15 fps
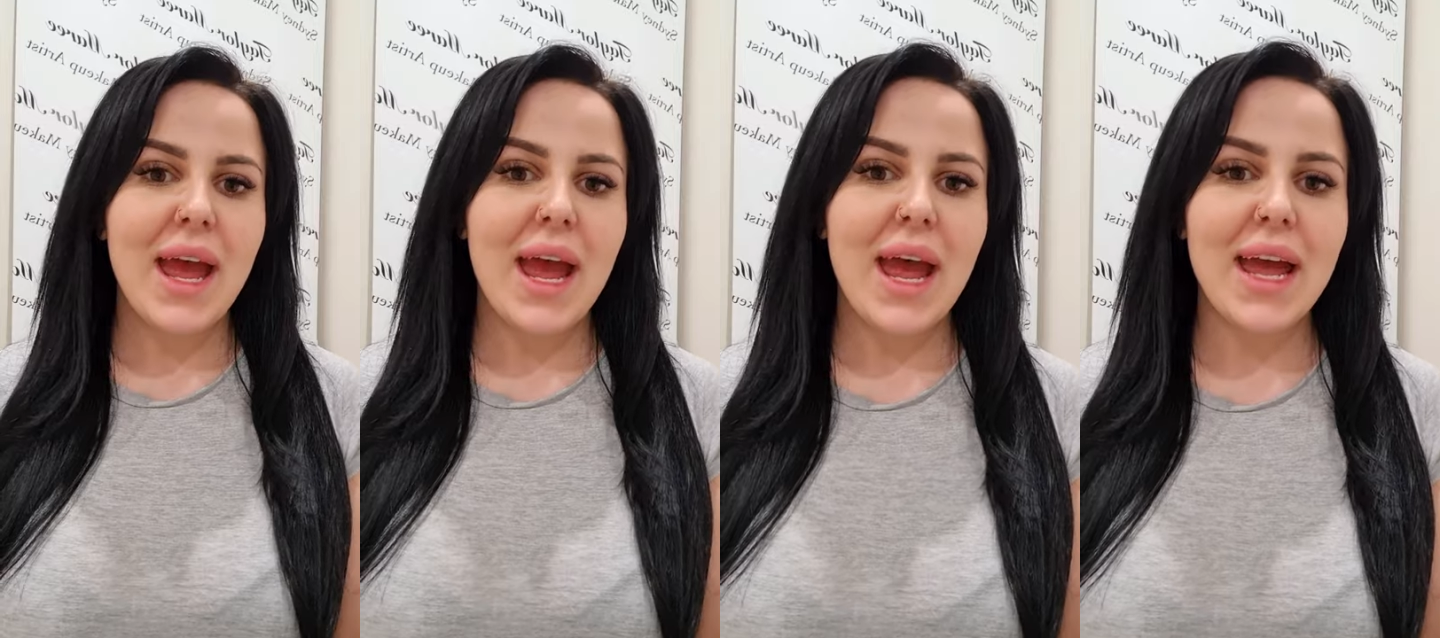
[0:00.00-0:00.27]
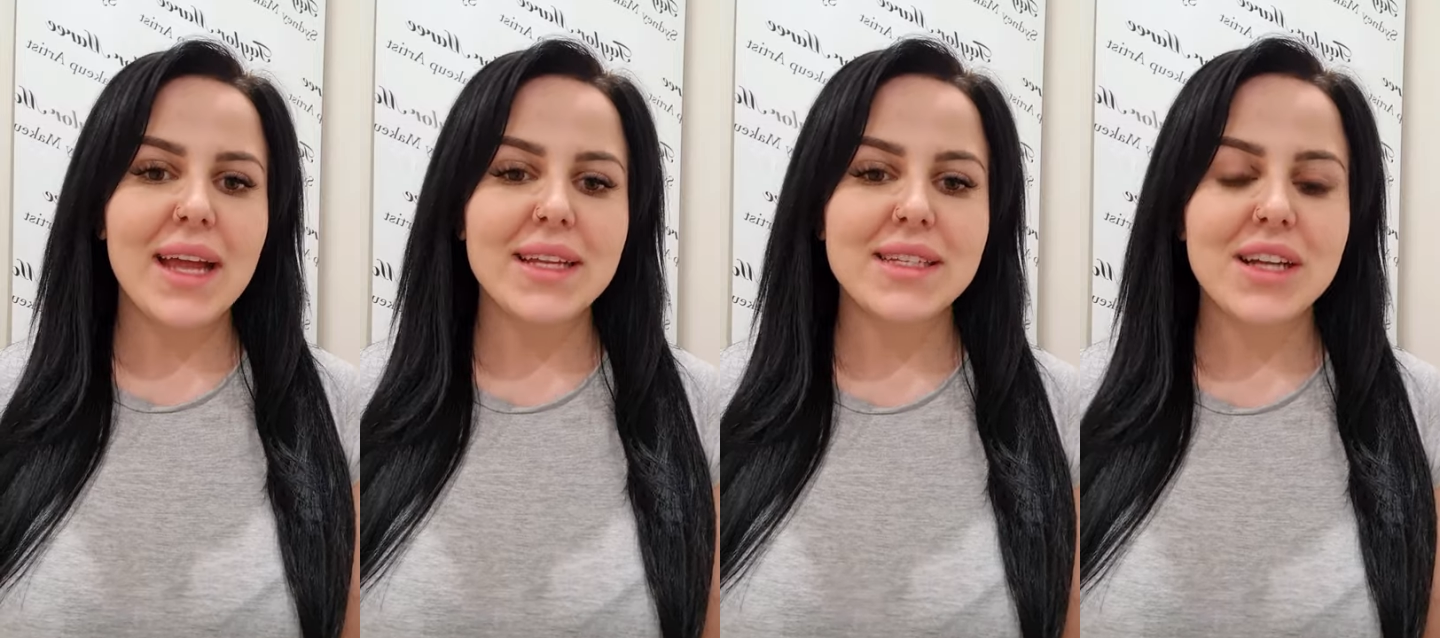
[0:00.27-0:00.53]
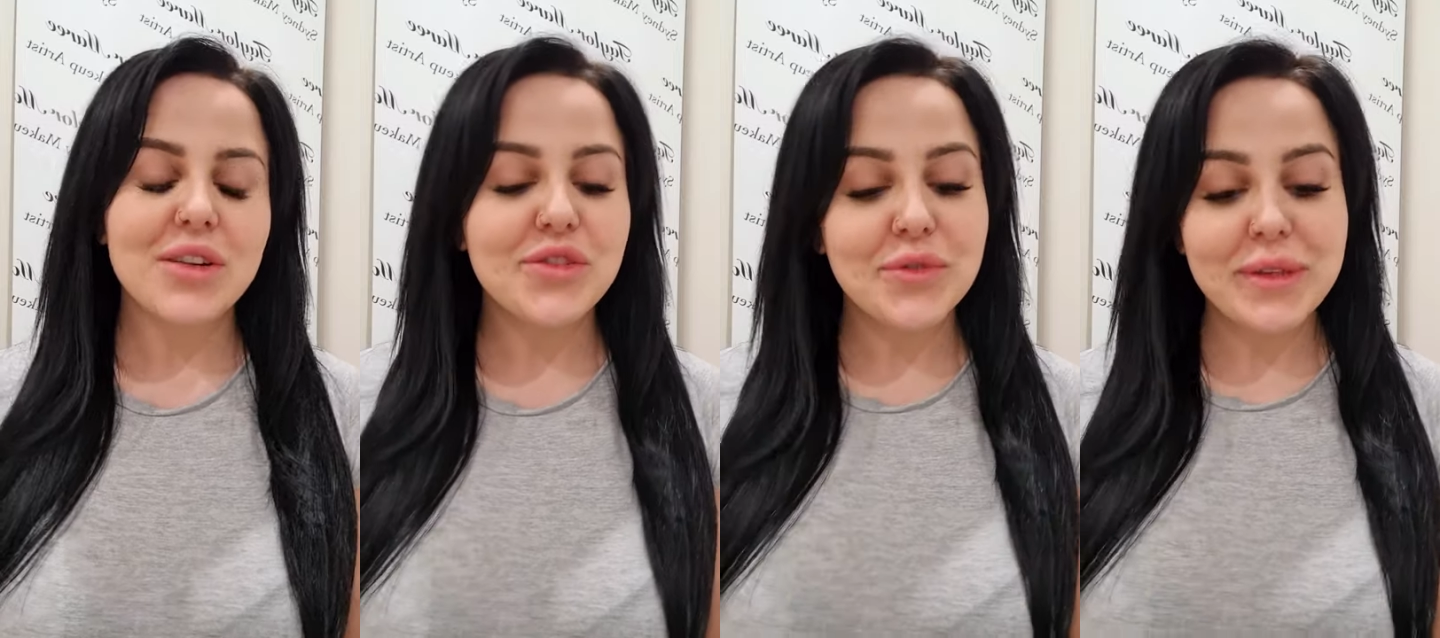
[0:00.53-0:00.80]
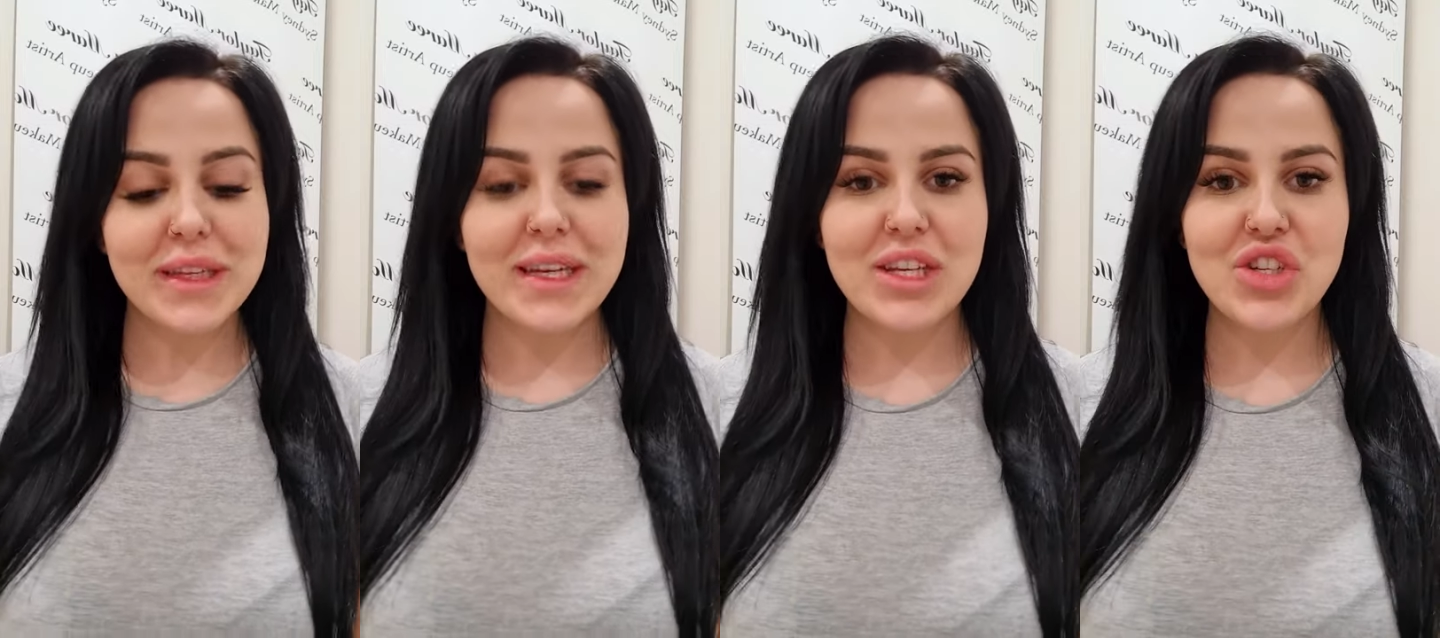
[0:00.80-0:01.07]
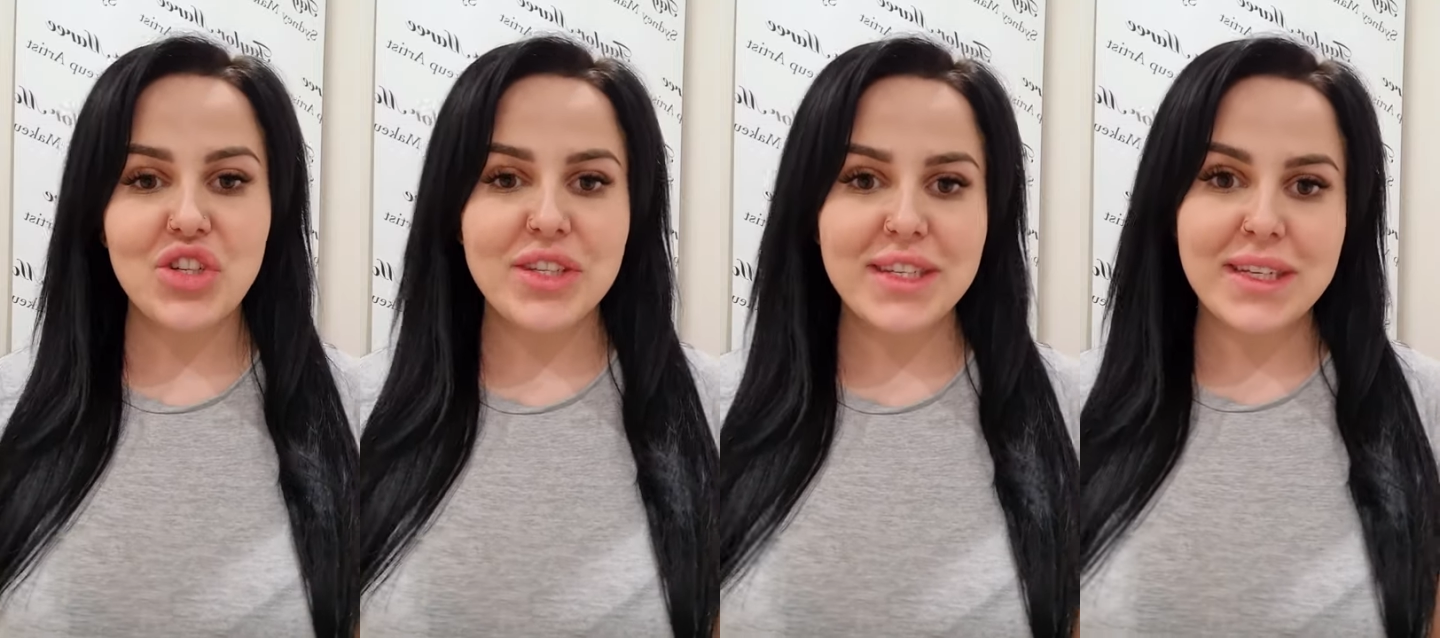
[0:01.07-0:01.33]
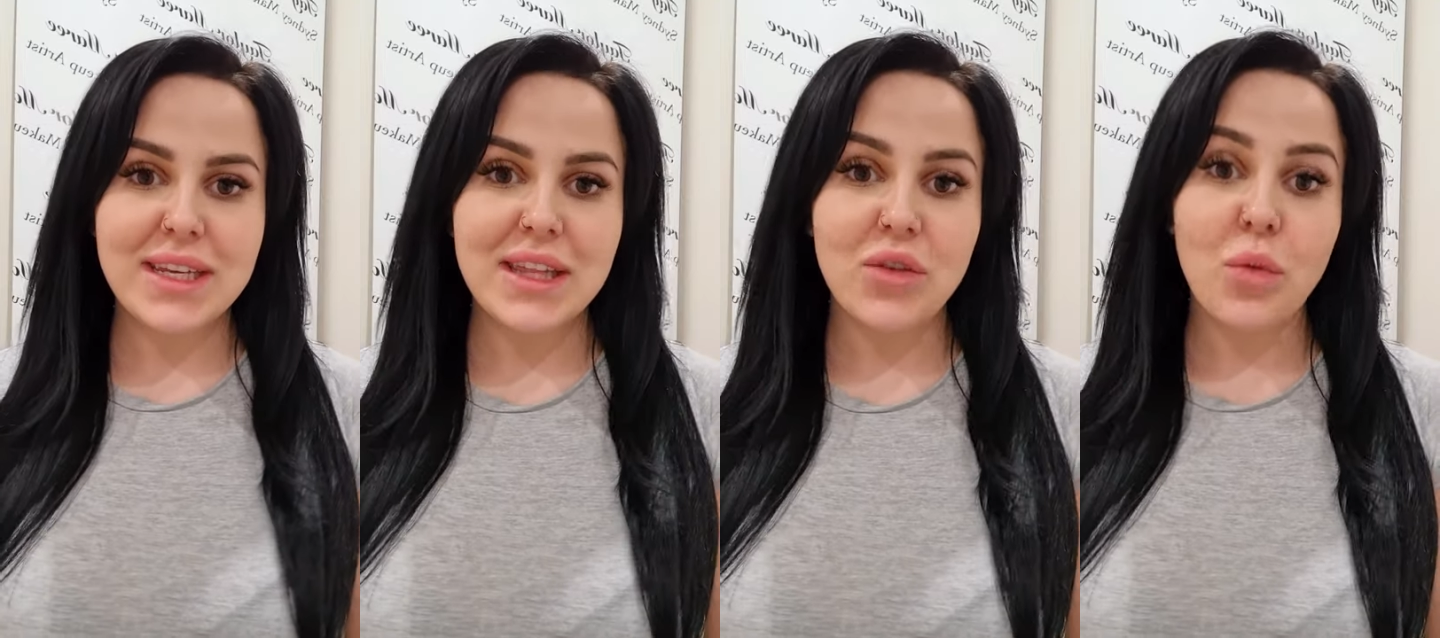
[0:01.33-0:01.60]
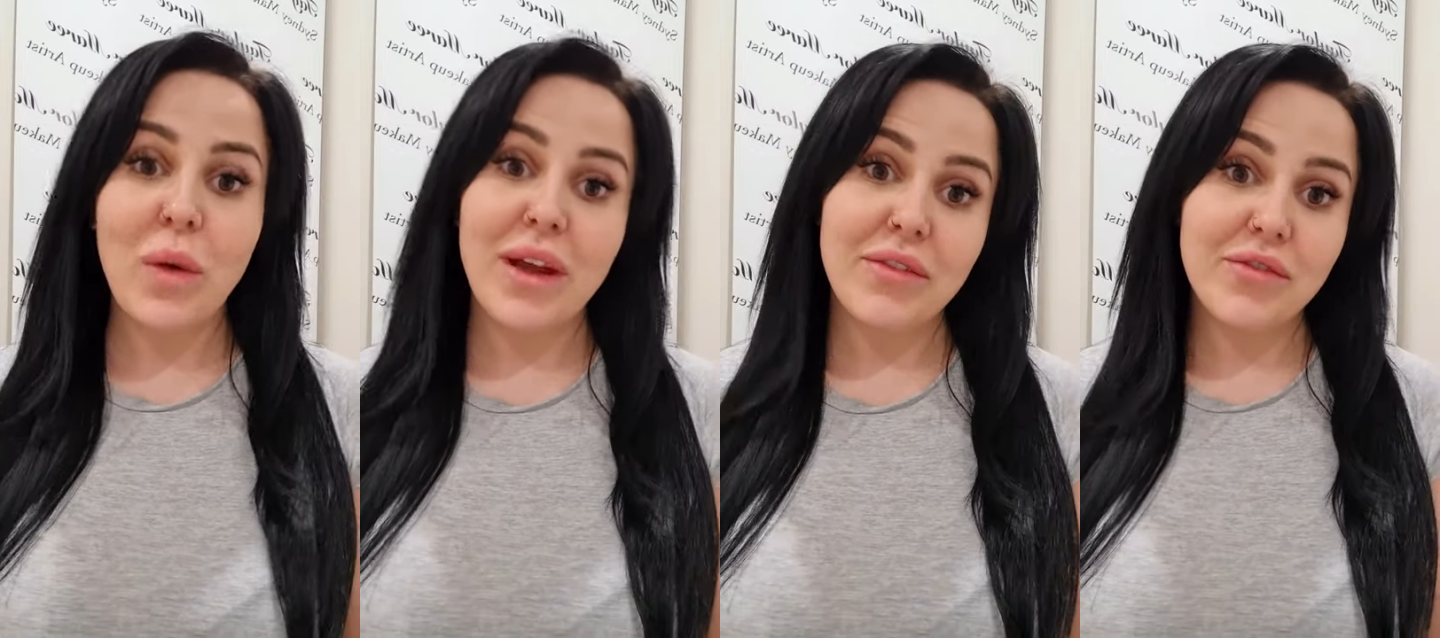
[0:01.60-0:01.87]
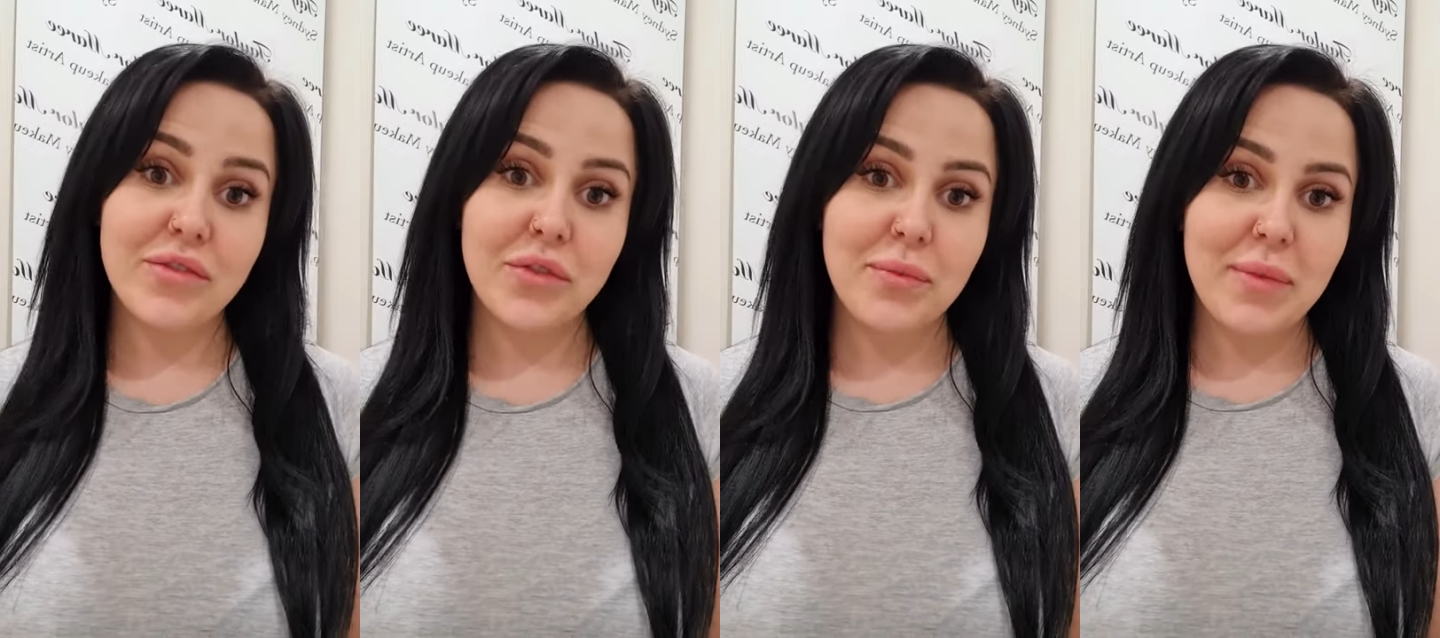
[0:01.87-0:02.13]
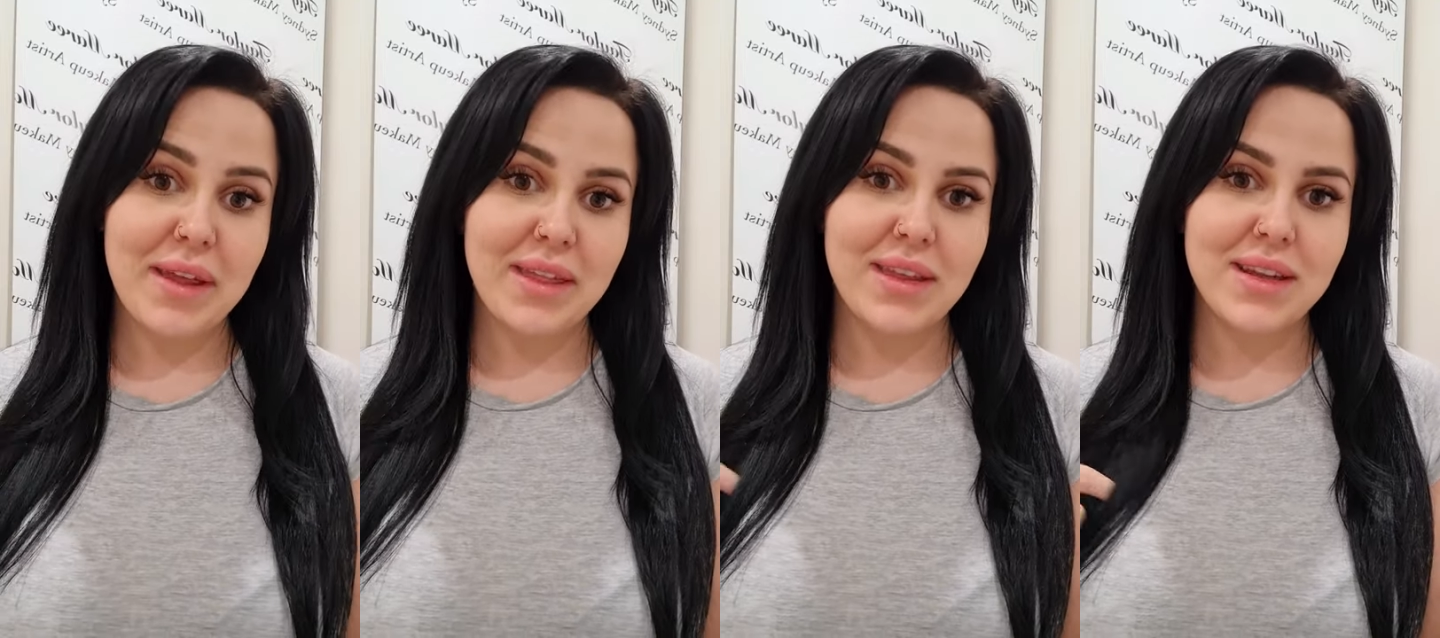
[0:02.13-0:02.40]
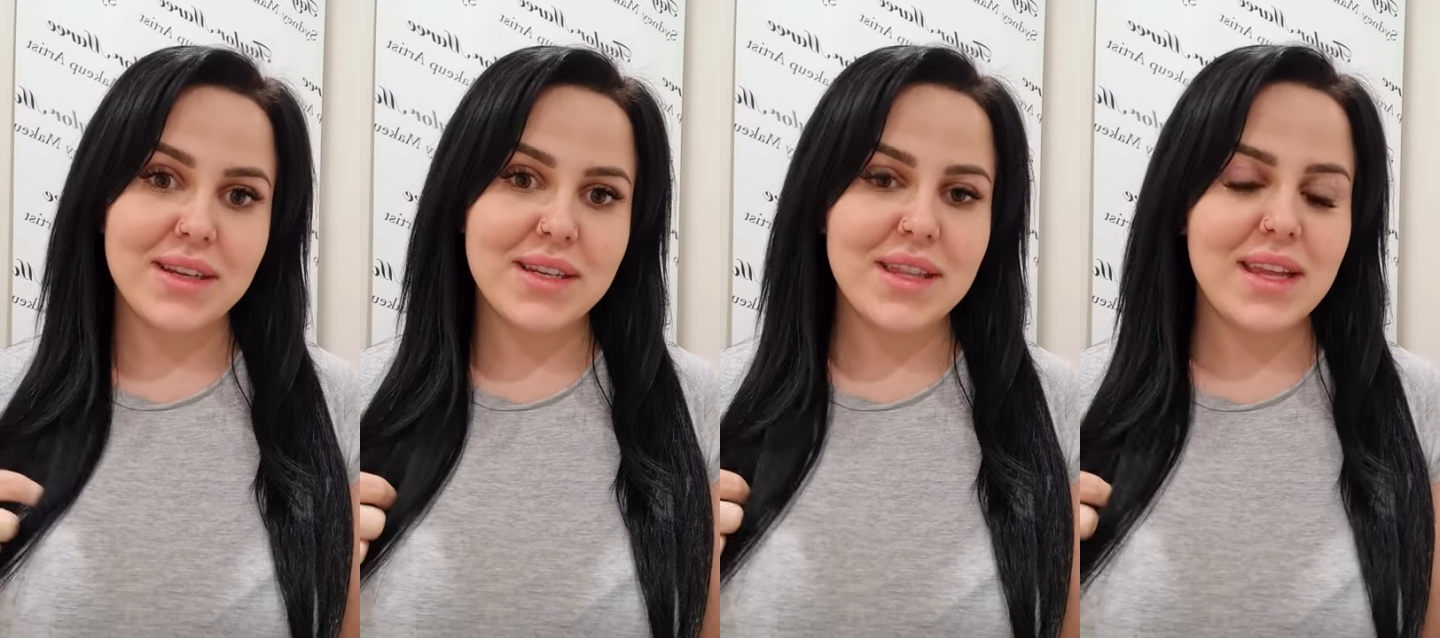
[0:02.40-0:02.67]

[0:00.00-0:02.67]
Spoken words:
And I was really interested in the weft method,